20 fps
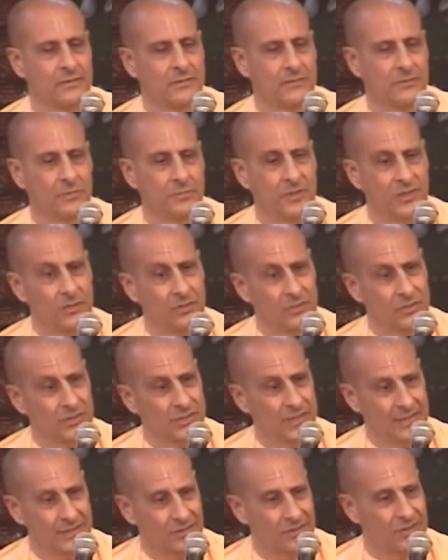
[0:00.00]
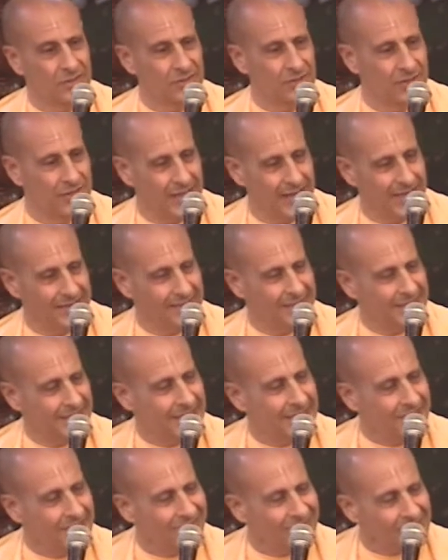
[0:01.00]
So because Satrajit had
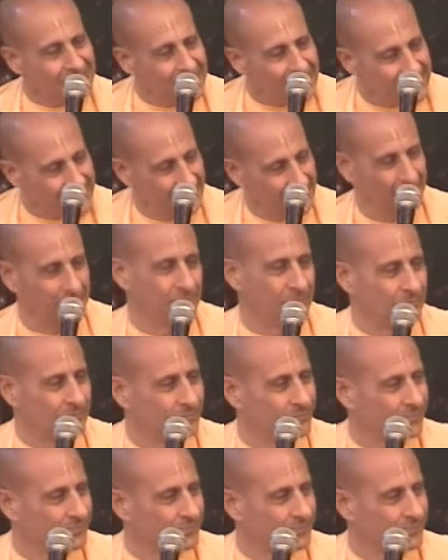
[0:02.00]
this evil in him,